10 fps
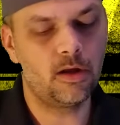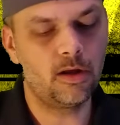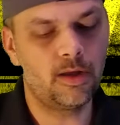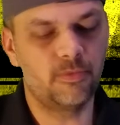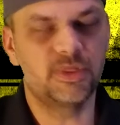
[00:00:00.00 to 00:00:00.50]

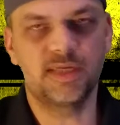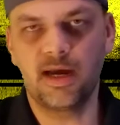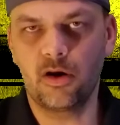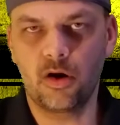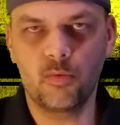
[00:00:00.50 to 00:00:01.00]
I would
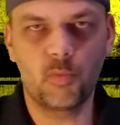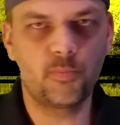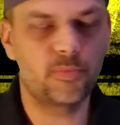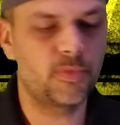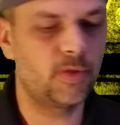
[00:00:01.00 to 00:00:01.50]
sidearm them,
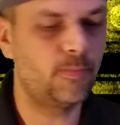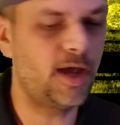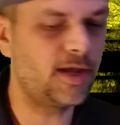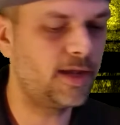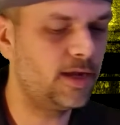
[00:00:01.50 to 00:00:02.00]
I'd
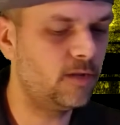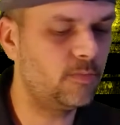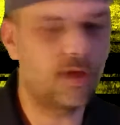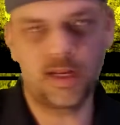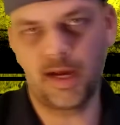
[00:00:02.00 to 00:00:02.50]
backhand
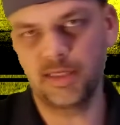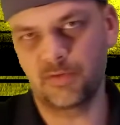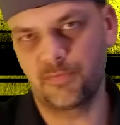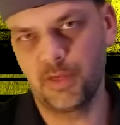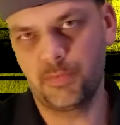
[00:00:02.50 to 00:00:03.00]
them, I'd hyzer
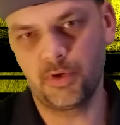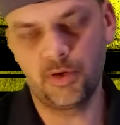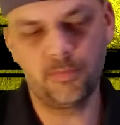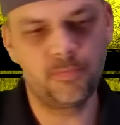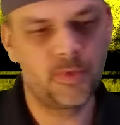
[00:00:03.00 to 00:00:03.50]
flip
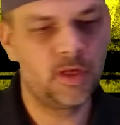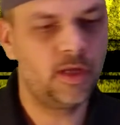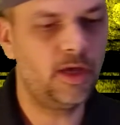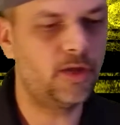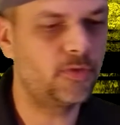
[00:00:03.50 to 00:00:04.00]
them,
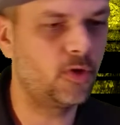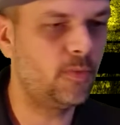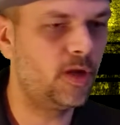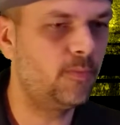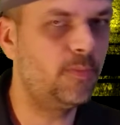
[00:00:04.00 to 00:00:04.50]
I'd throw them
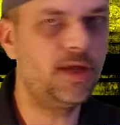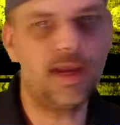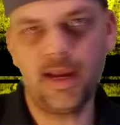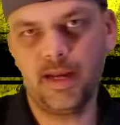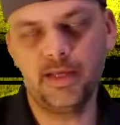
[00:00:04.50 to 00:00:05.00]
on big
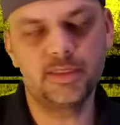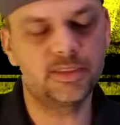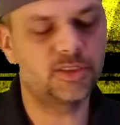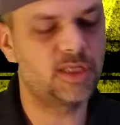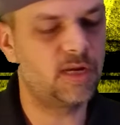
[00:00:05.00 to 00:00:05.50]
anties and
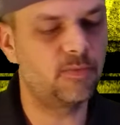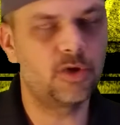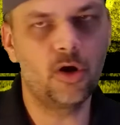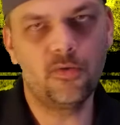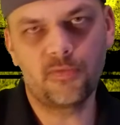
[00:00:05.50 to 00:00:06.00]
just let them
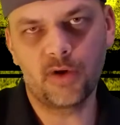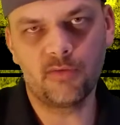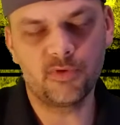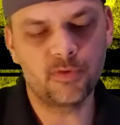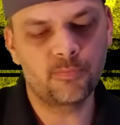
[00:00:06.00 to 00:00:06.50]
go
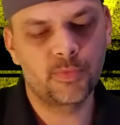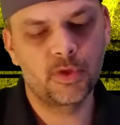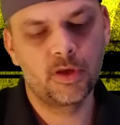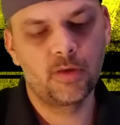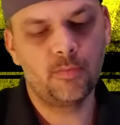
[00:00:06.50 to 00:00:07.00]
forever.
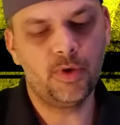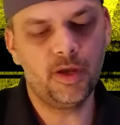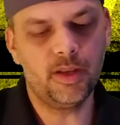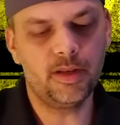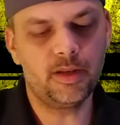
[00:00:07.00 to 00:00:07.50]

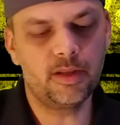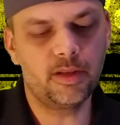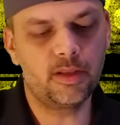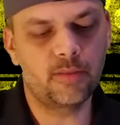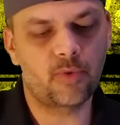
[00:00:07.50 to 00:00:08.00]
But
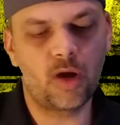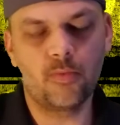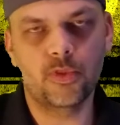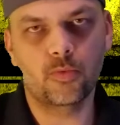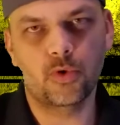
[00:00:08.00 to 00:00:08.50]
the problem
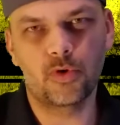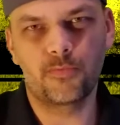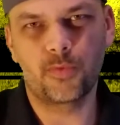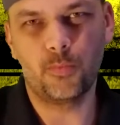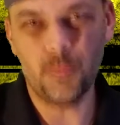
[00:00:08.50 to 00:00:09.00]
with the
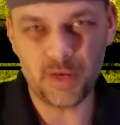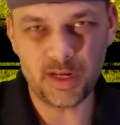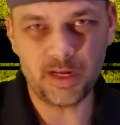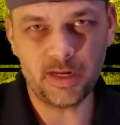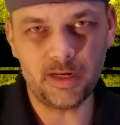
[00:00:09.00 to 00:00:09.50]
World for
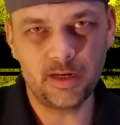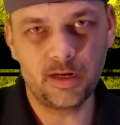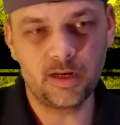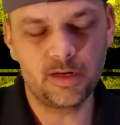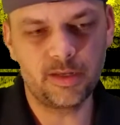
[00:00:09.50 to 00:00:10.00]
me
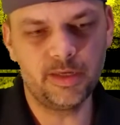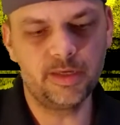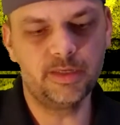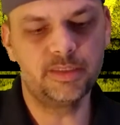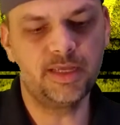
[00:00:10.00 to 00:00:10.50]

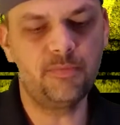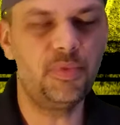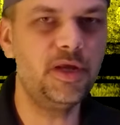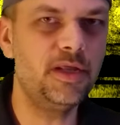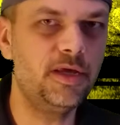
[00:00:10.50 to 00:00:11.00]
is they
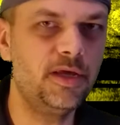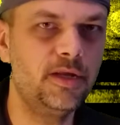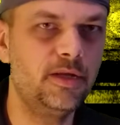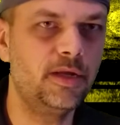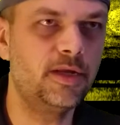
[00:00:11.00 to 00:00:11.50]
beat
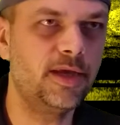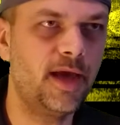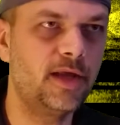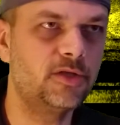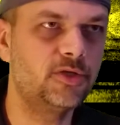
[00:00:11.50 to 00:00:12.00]
in and
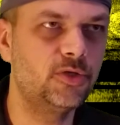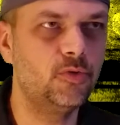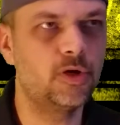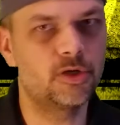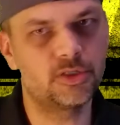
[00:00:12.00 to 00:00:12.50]
got
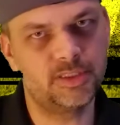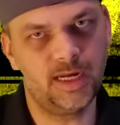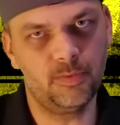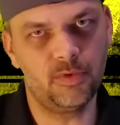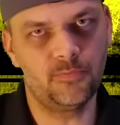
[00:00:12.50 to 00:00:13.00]
too
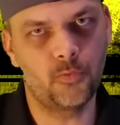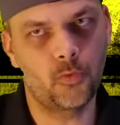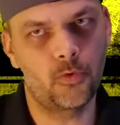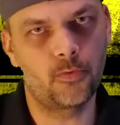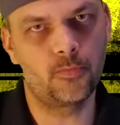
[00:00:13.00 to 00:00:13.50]
understable
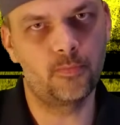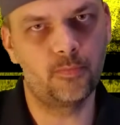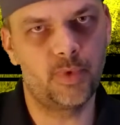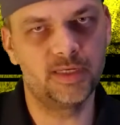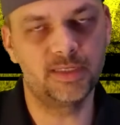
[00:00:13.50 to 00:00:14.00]
for
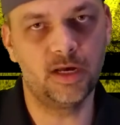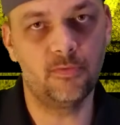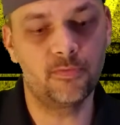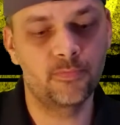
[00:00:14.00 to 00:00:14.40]
myself.